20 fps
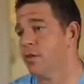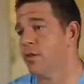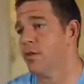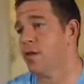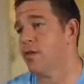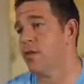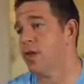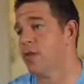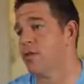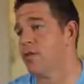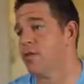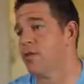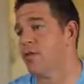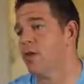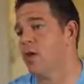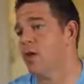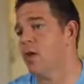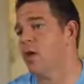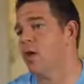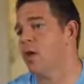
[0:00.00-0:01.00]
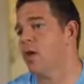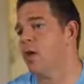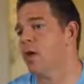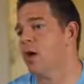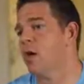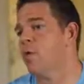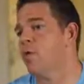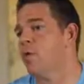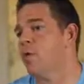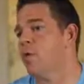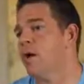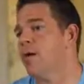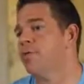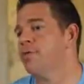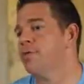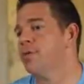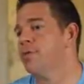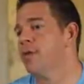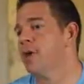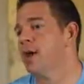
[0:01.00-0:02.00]
the medication." I went around
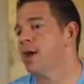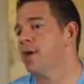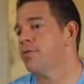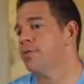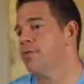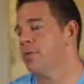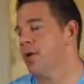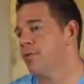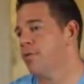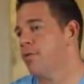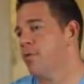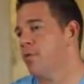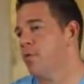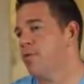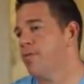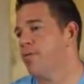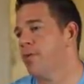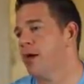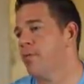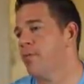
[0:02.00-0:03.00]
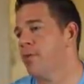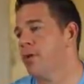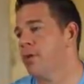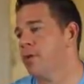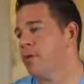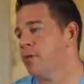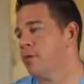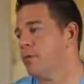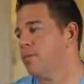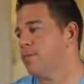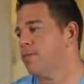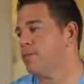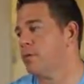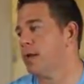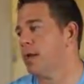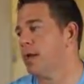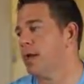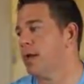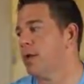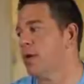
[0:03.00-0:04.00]
with these guys for like 45 minutes.
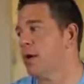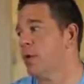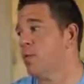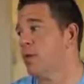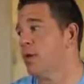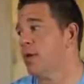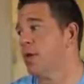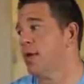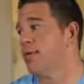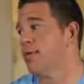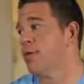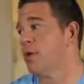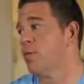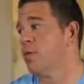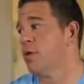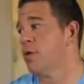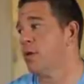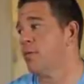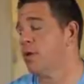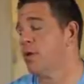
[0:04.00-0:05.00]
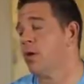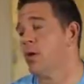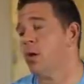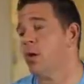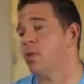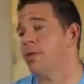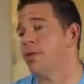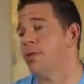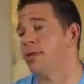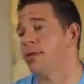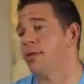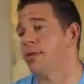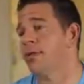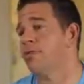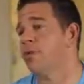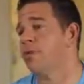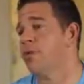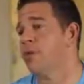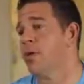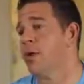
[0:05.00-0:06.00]
And I realized they wouldn't let me call home unless I
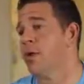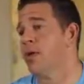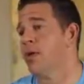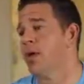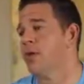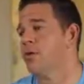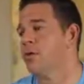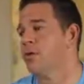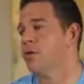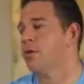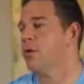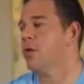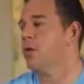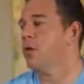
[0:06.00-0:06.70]
took the medication.